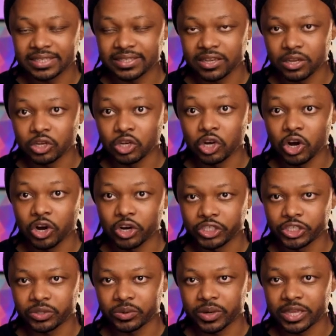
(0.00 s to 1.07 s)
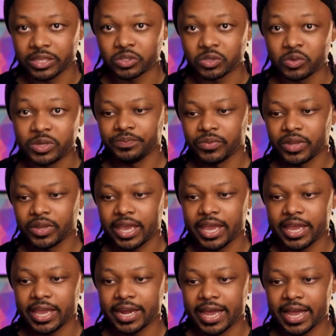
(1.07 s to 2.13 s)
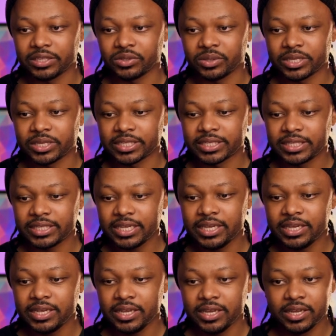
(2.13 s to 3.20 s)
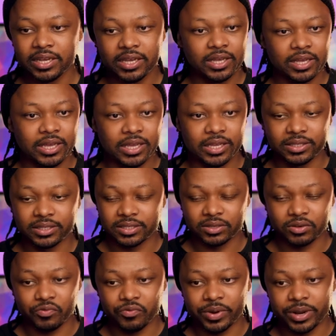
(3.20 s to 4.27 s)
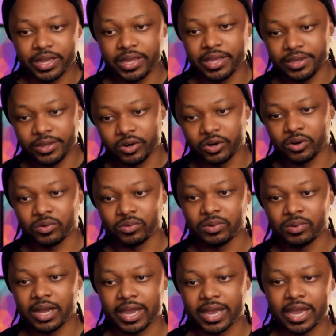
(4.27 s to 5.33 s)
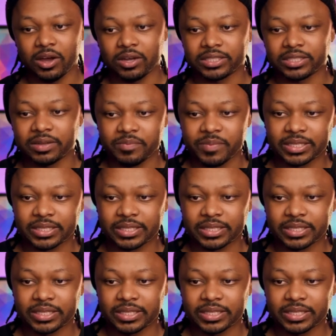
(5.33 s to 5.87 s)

and click enlarge, And as you can see, it's already, you know, I got some